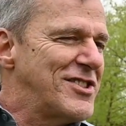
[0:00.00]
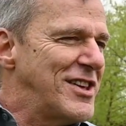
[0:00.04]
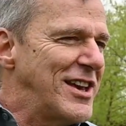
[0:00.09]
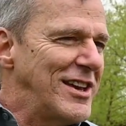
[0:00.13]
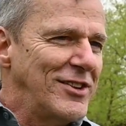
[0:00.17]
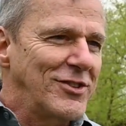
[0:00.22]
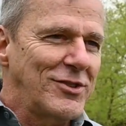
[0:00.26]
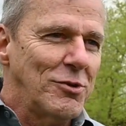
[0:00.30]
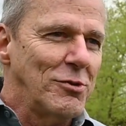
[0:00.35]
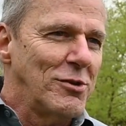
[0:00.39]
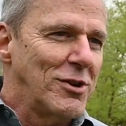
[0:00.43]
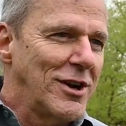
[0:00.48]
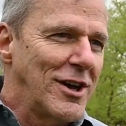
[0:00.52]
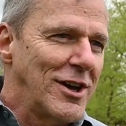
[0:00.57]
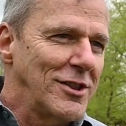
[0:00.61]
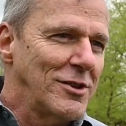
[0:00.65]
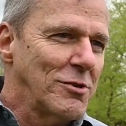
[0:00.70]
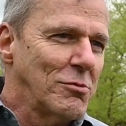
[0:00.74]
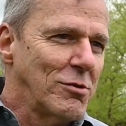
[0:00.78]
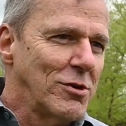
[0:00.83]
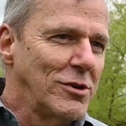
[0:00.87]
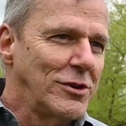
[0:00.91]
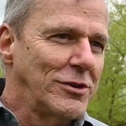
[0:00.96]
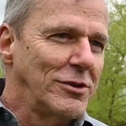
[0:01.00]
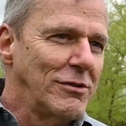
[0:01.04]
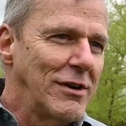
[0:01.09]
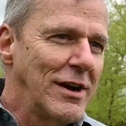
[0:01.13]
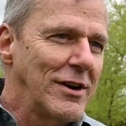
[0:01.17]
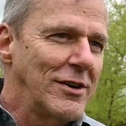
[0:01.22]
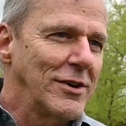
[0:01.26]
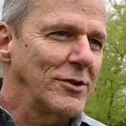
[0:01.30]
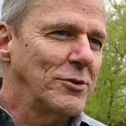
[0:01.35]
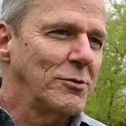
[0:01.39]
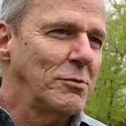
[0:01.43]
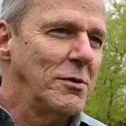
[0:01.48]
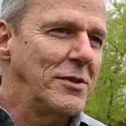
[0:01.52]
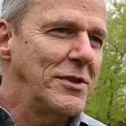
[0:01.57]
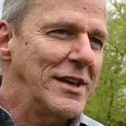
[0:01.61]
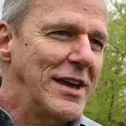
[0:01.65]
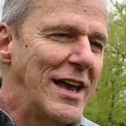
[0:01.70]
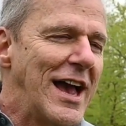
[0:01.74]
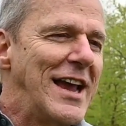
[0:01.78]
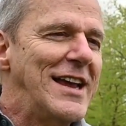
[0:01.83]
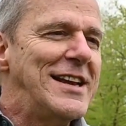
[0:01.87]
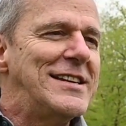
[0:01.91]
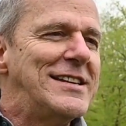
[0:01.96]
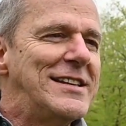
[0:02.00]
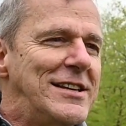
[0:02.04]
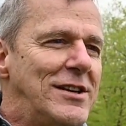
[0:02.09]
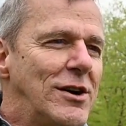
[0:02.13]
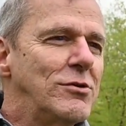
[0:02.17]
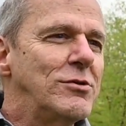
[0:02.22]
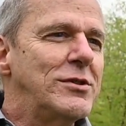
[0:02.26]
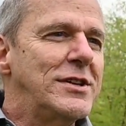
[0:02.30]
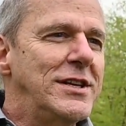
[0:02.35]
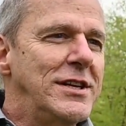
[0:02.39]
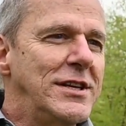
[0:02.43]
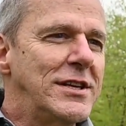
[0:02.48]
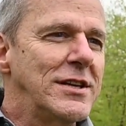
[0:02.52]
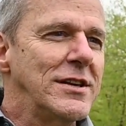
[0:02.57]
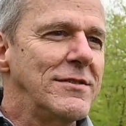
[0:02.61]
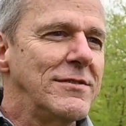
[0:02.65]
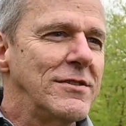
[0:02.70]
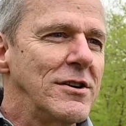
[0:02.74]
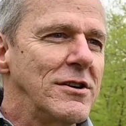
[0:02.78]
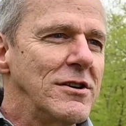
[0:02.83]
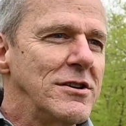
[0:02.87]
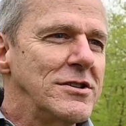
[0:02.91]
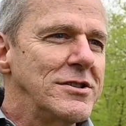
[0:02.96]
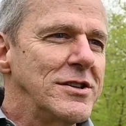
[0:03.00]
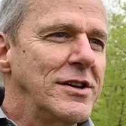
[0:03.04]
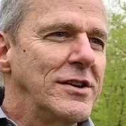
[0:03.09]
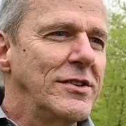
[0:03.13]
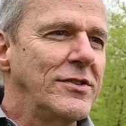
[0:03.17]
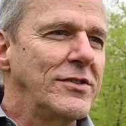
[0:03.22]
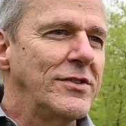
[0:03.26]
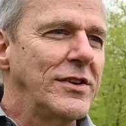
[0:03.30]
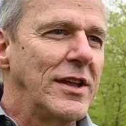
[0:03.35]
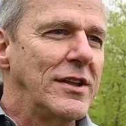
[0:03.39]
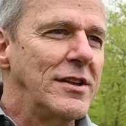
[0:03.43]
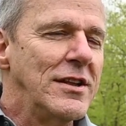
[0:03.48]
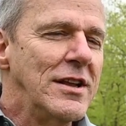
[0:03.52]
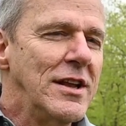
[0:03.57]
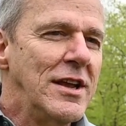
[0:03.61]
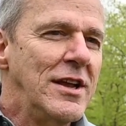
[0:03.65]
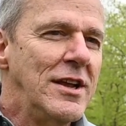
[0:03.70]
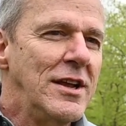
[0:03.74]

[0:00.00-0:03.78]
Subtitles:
things going on in the world around us with the IT-OT convergence and